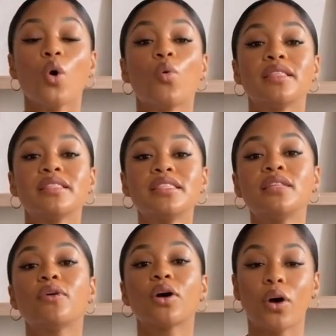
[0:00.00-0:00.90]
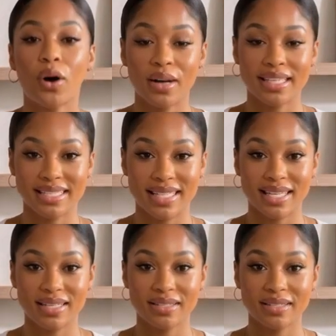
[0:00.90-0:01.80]
with zero coding
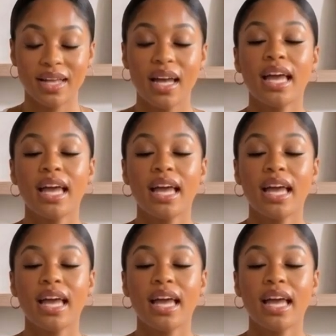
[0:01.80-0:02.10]
skills.